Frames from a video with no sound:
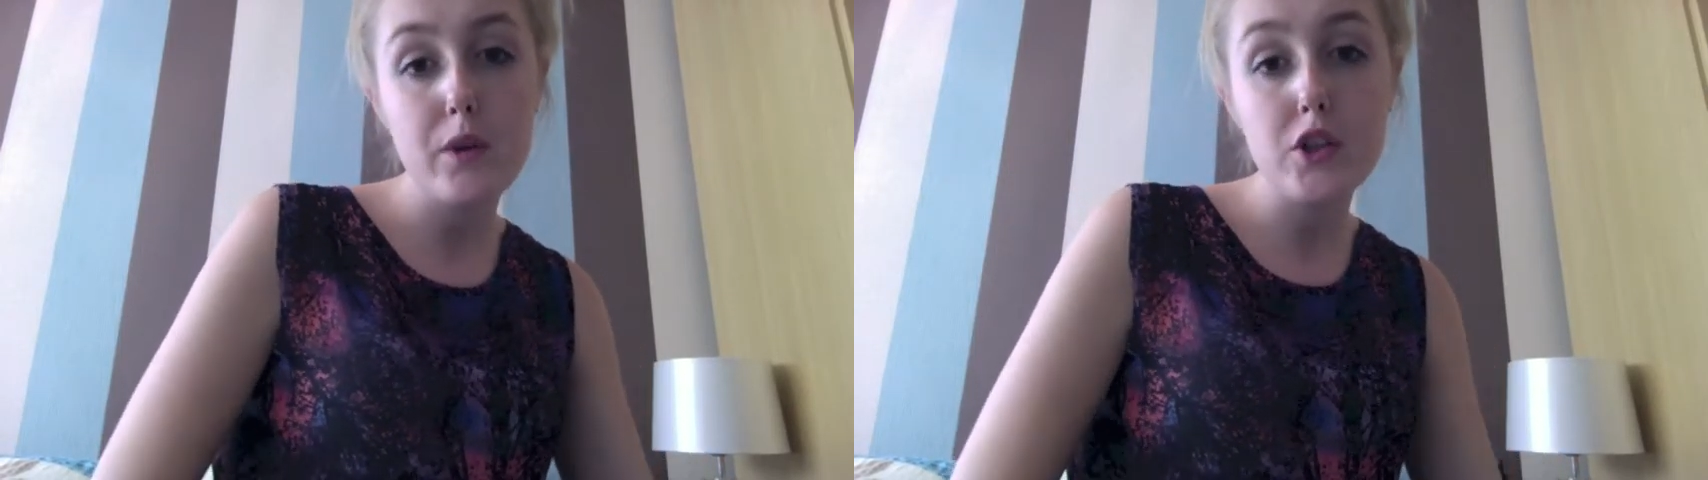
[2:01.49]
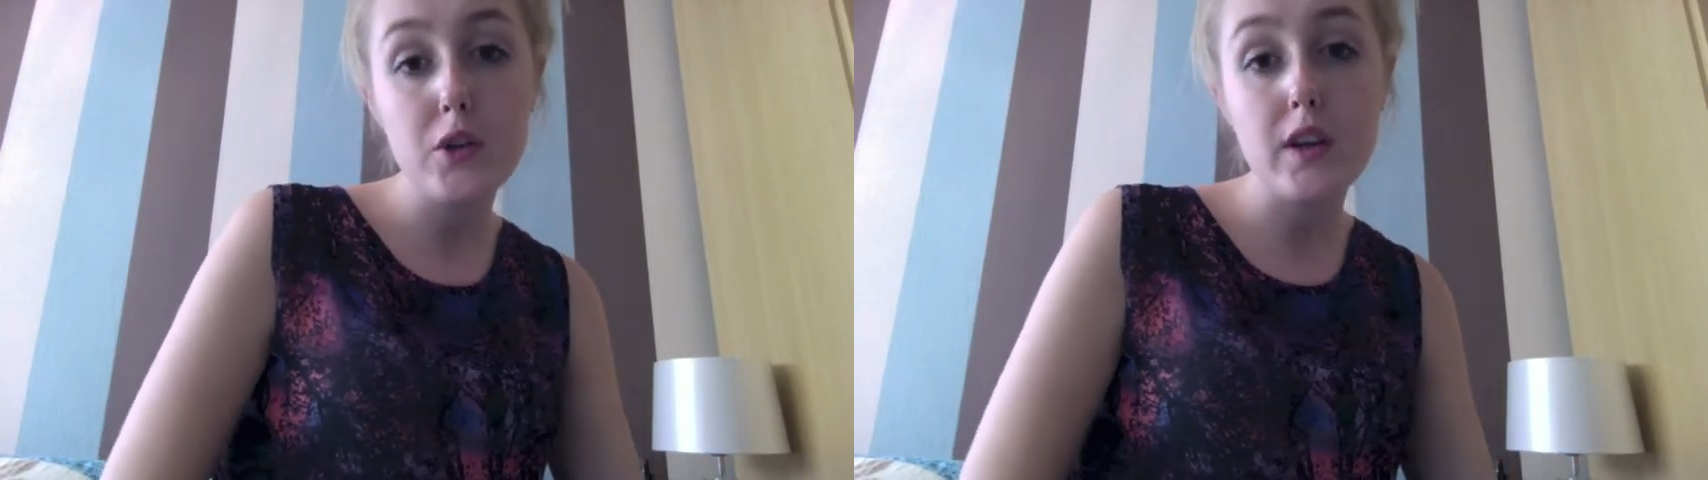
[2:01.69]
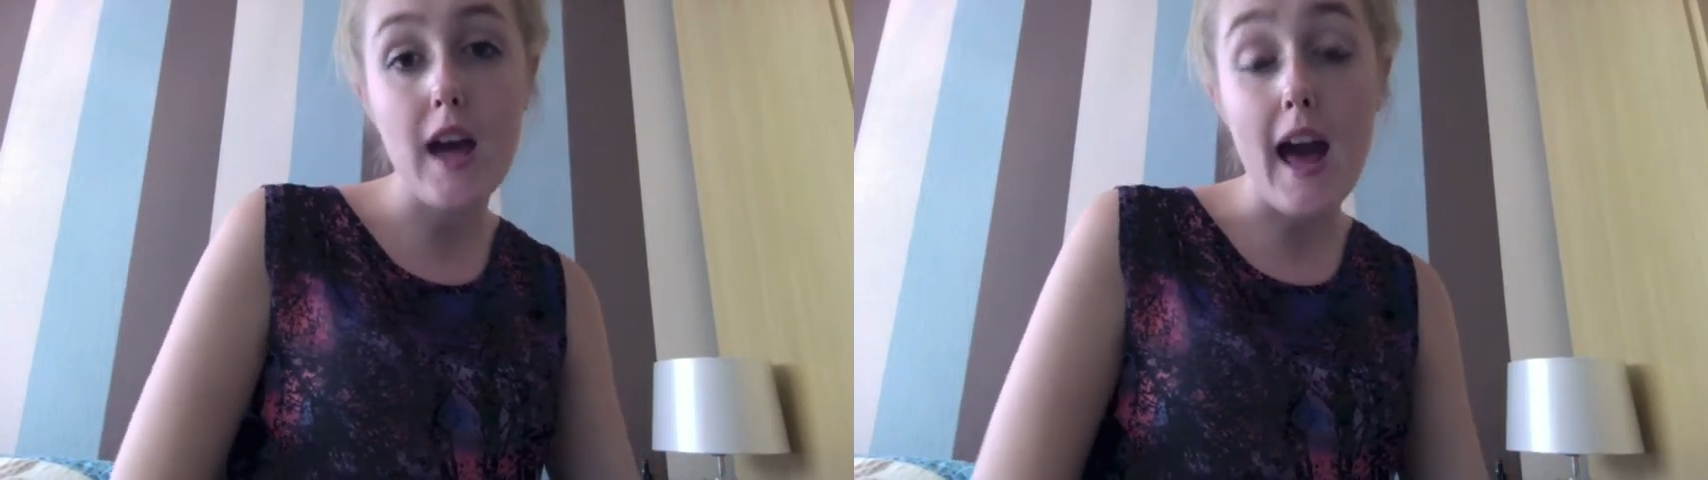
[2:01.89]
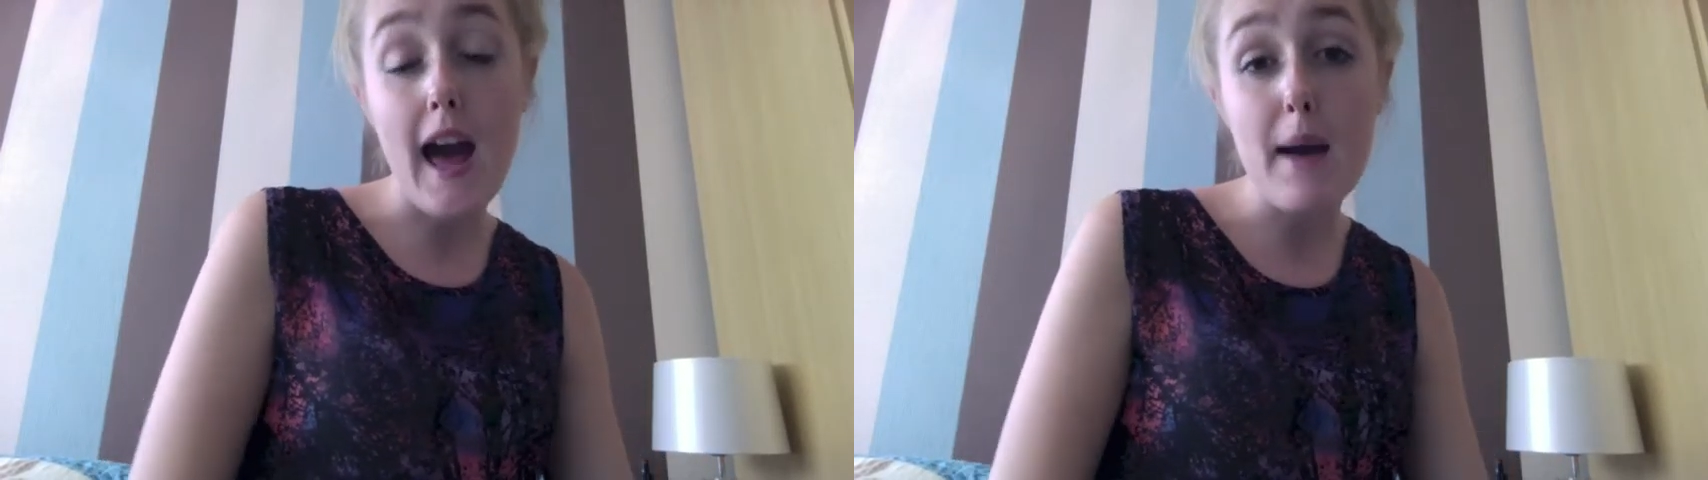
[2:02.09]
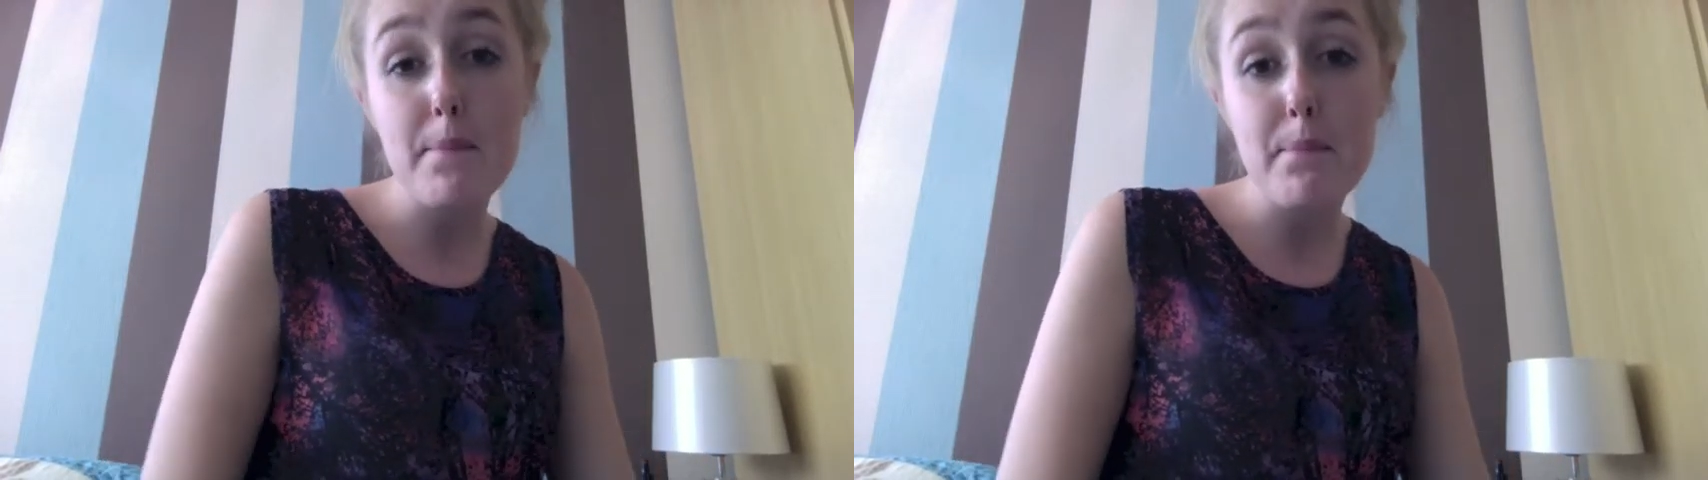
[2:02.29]
look
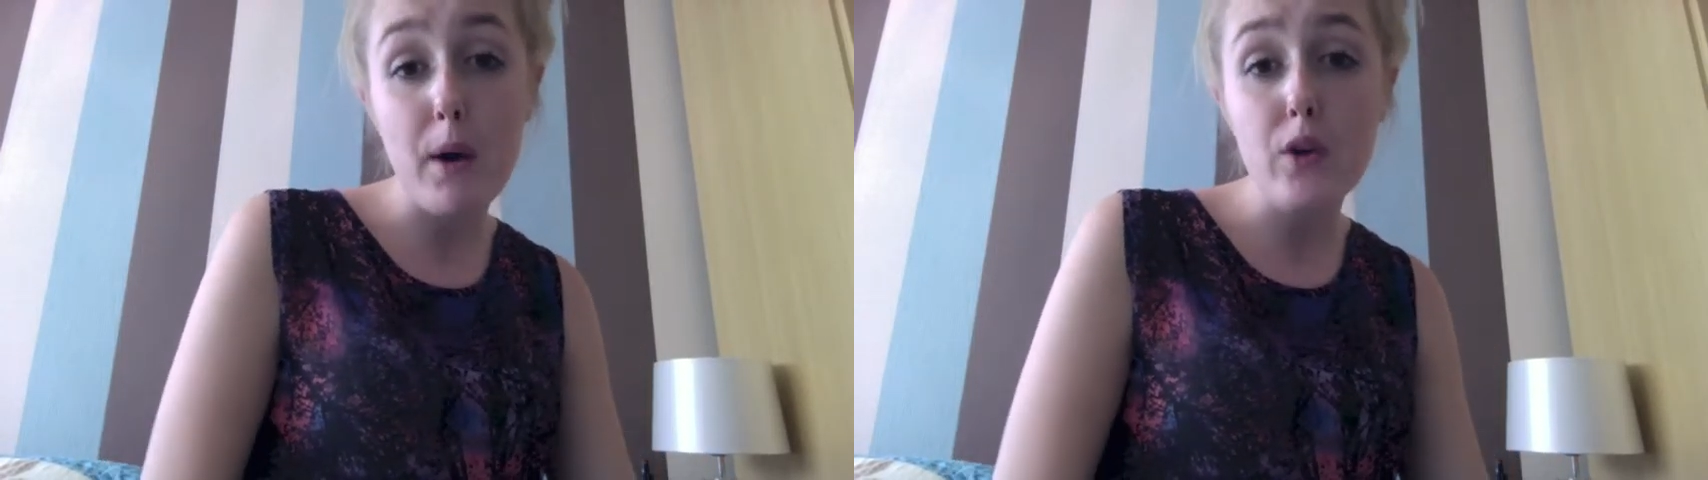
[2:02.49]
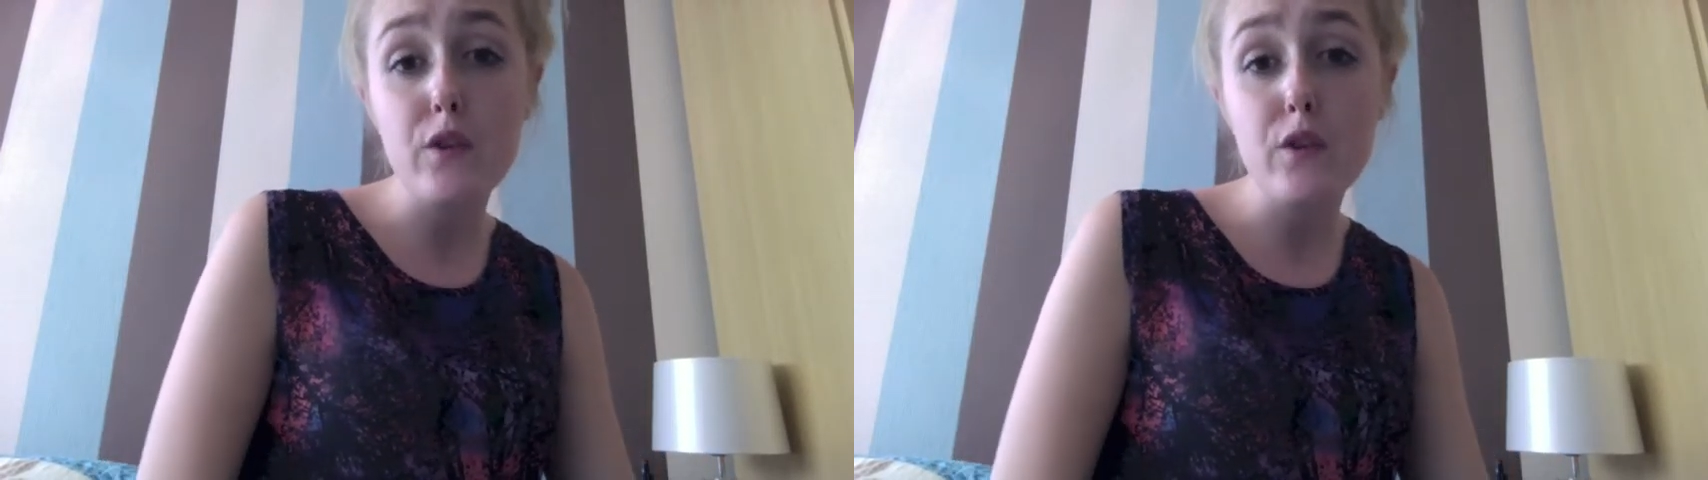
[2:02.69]
at both